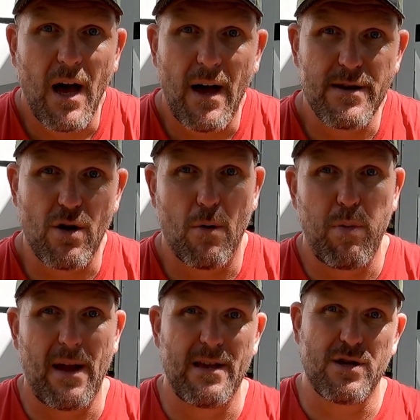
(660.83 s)
uh, to our
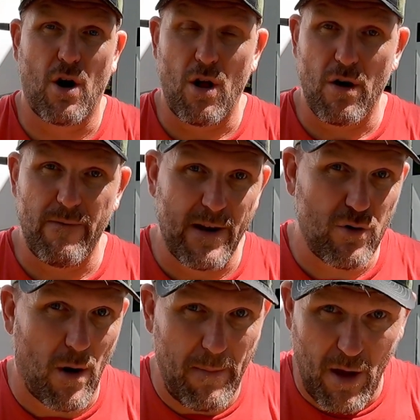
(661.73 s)
playlist, to all our
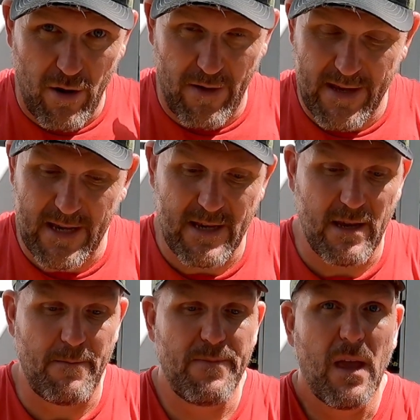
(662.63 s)
Victron build on this
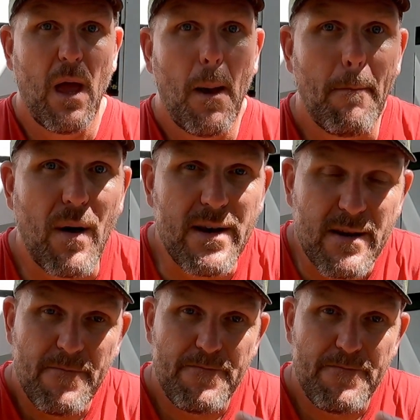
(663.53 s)
system. But